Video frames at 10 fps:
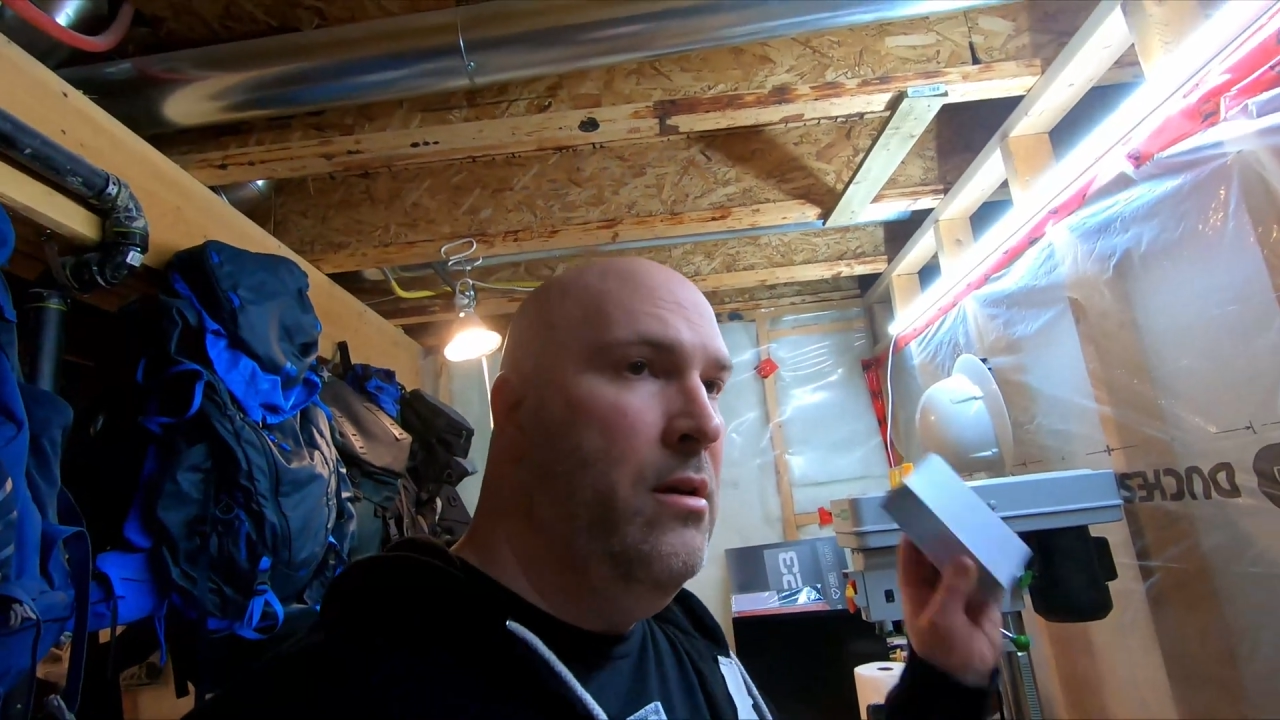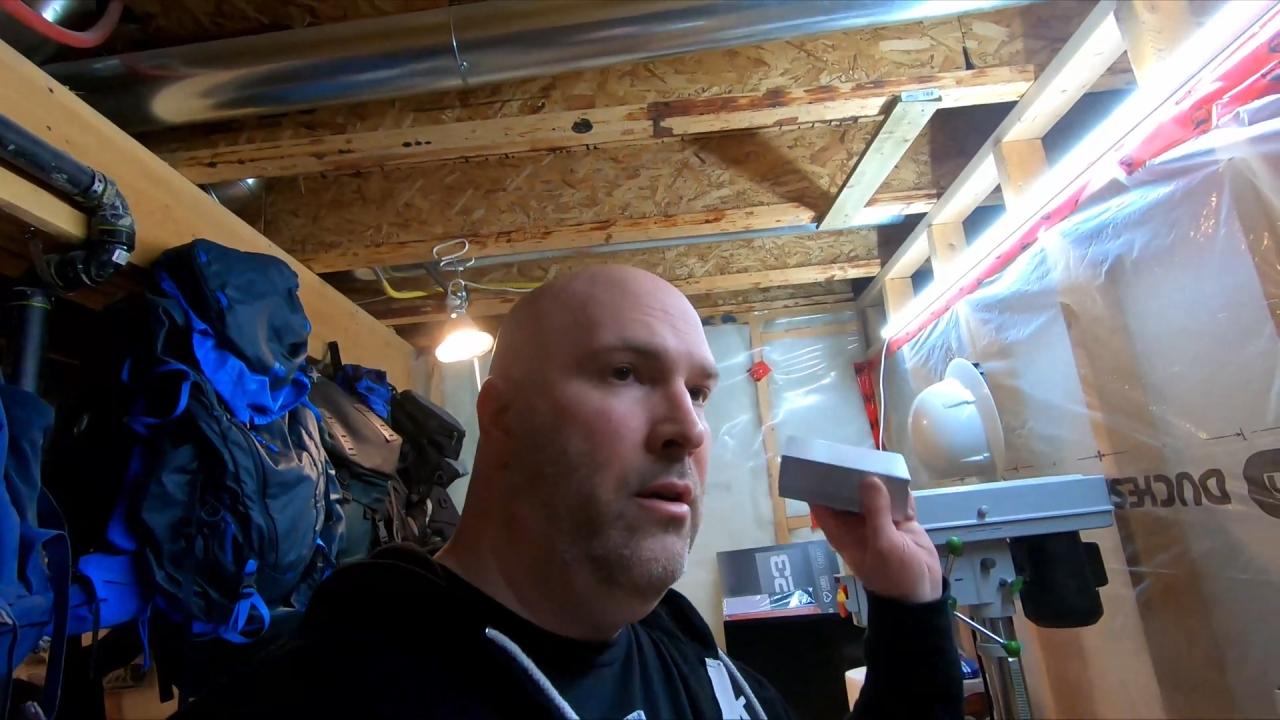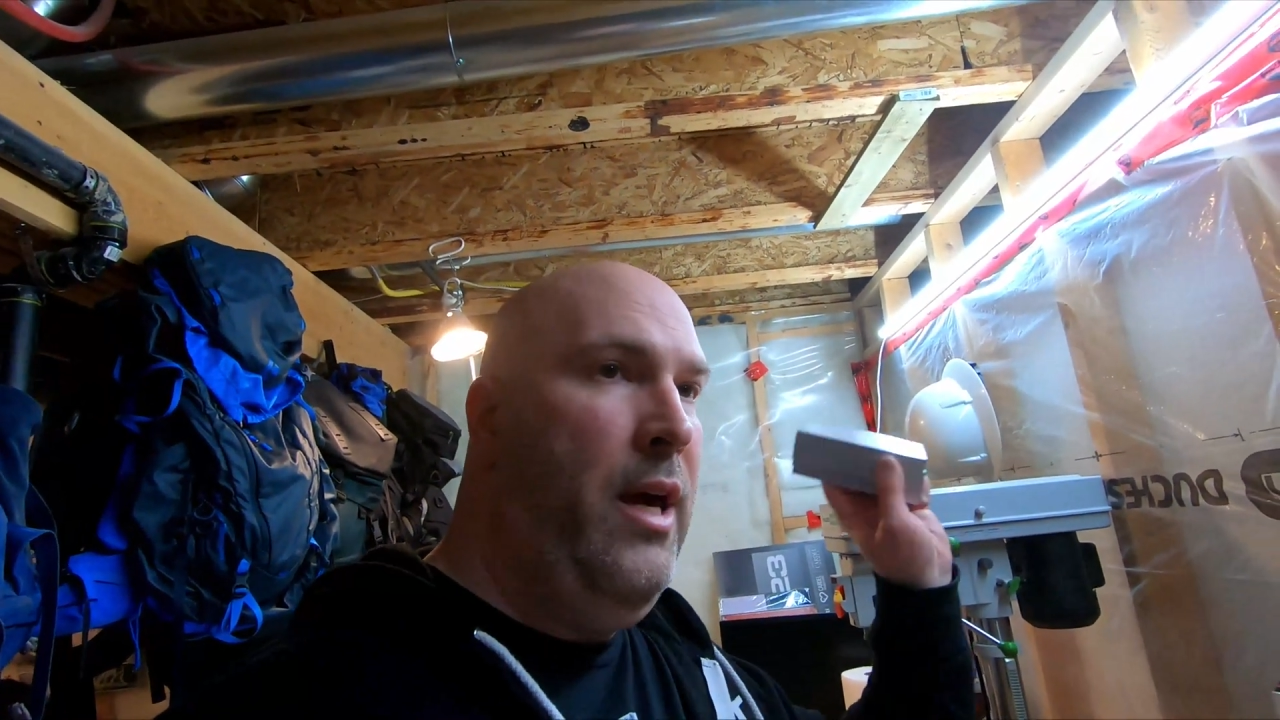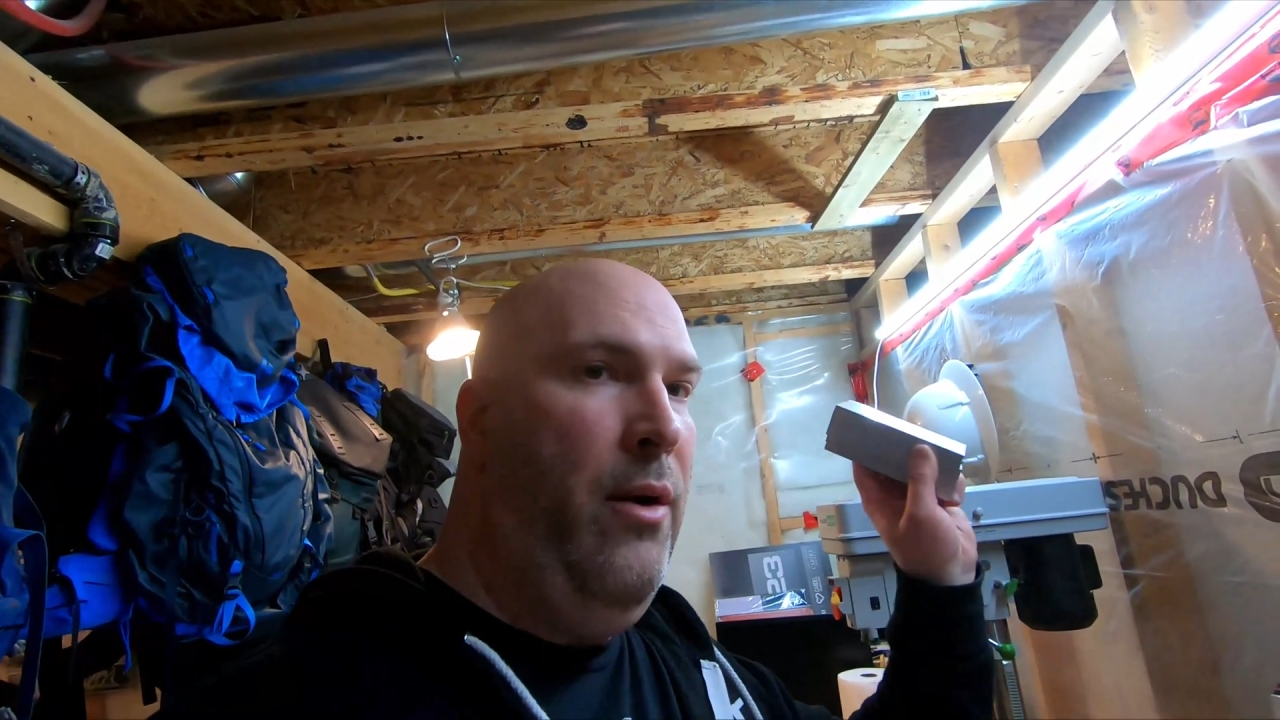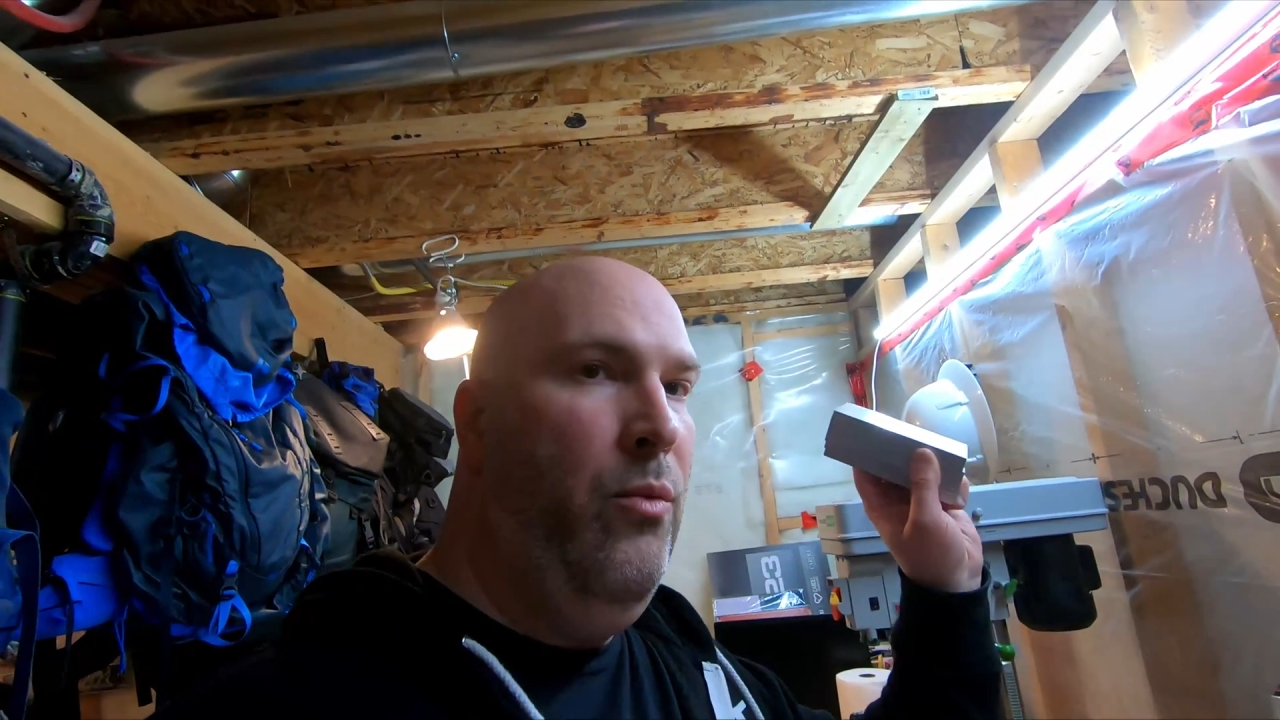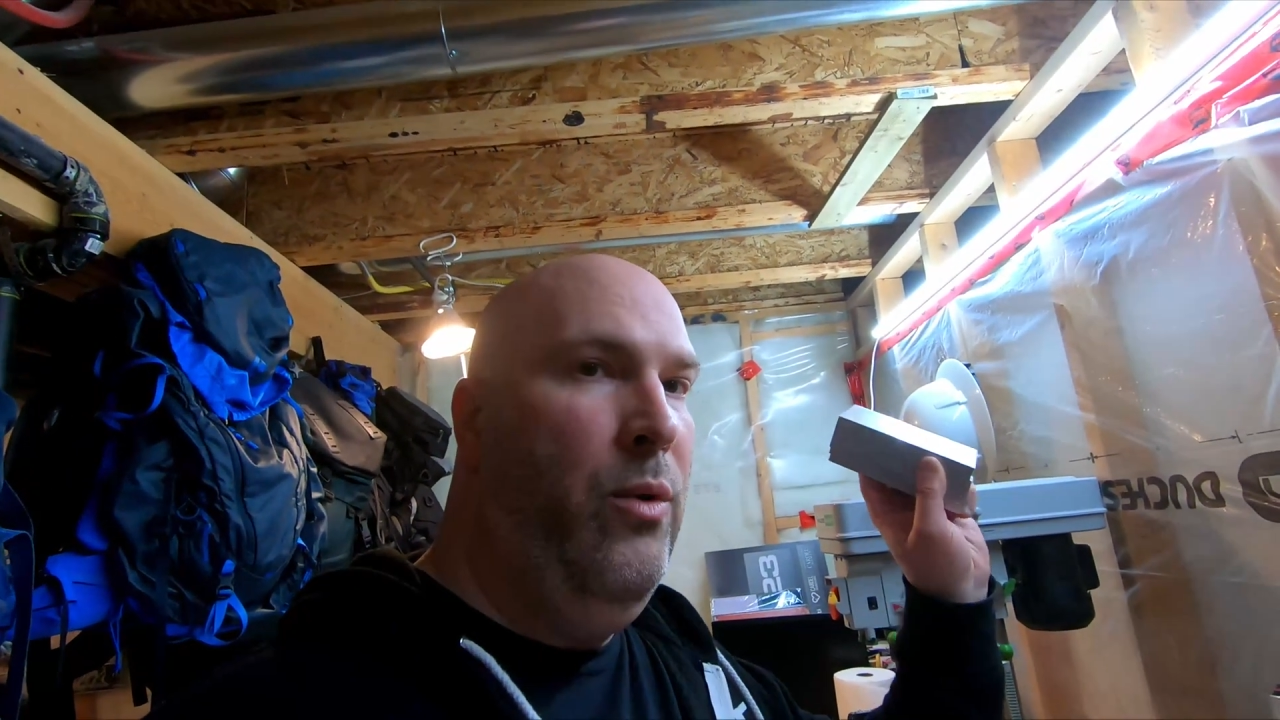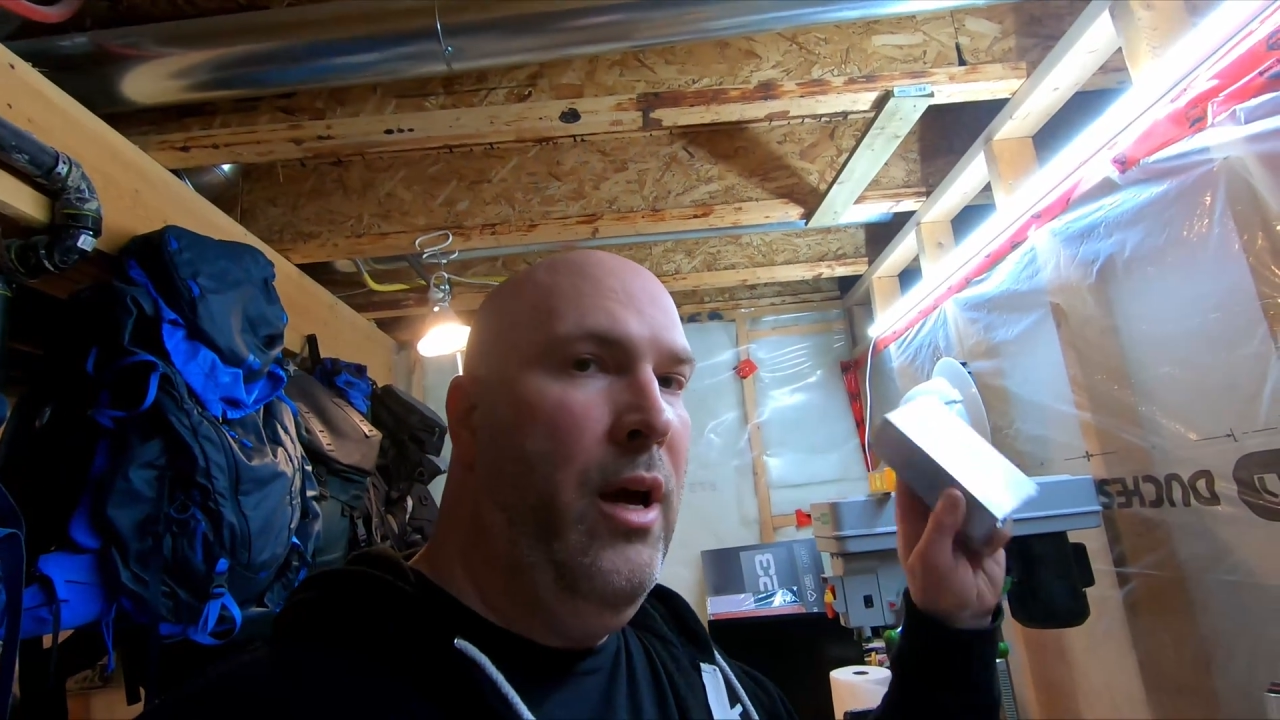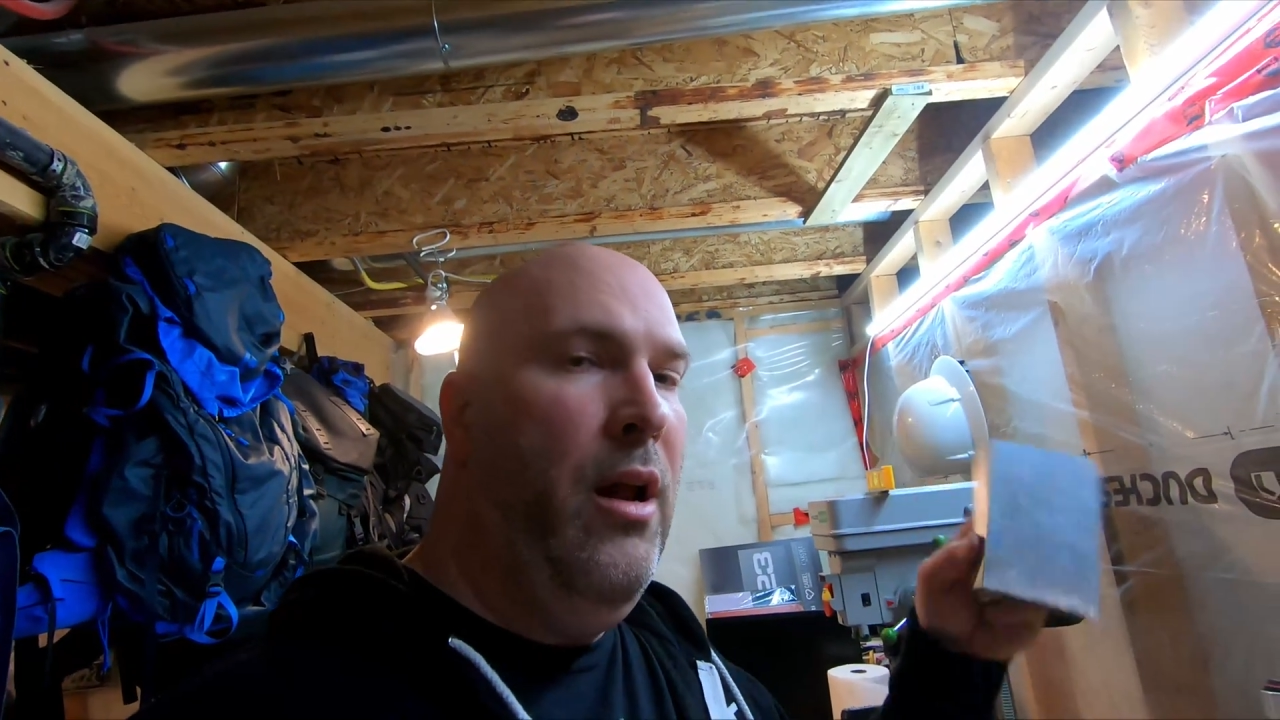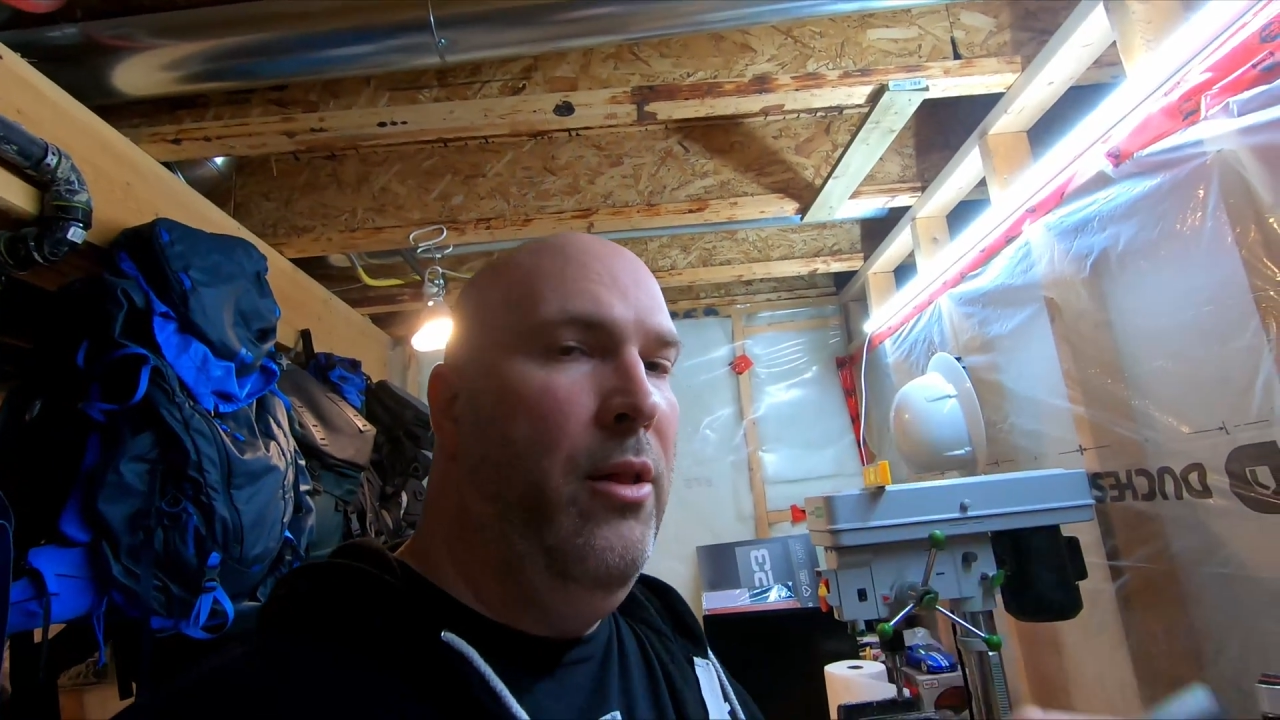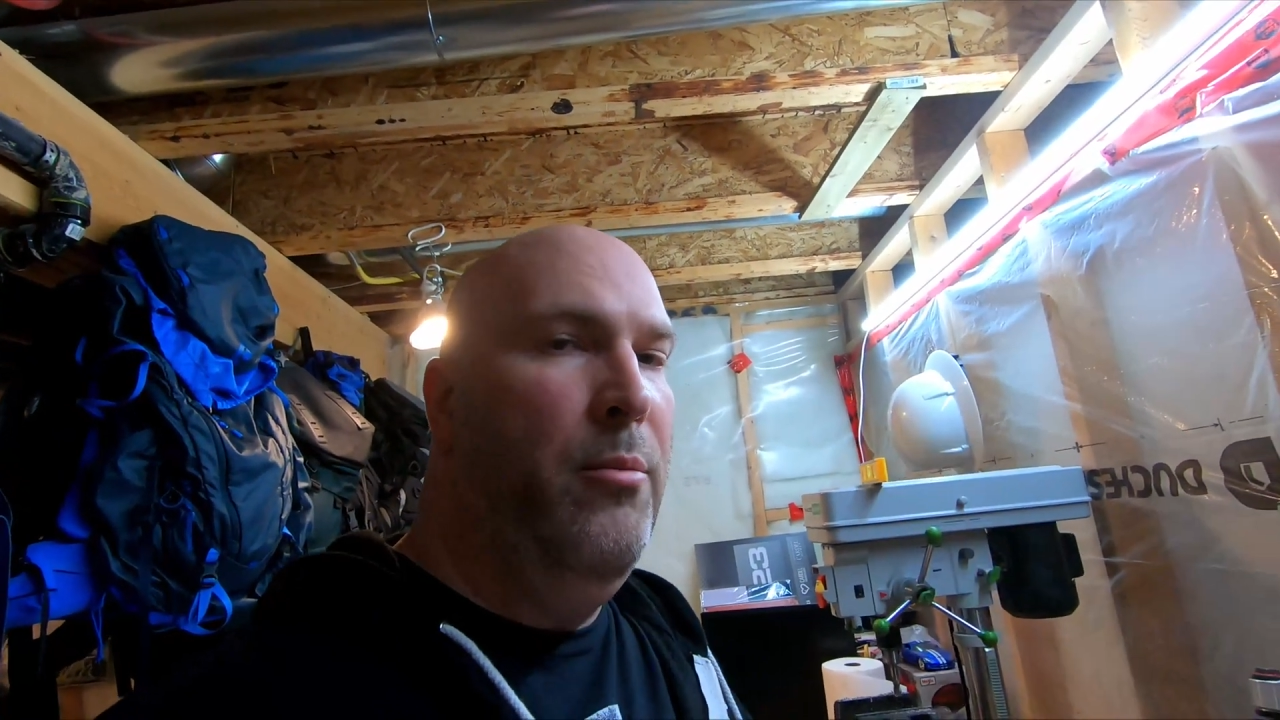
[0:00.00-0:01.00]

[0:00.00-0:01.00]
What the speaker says: Okay, we got all the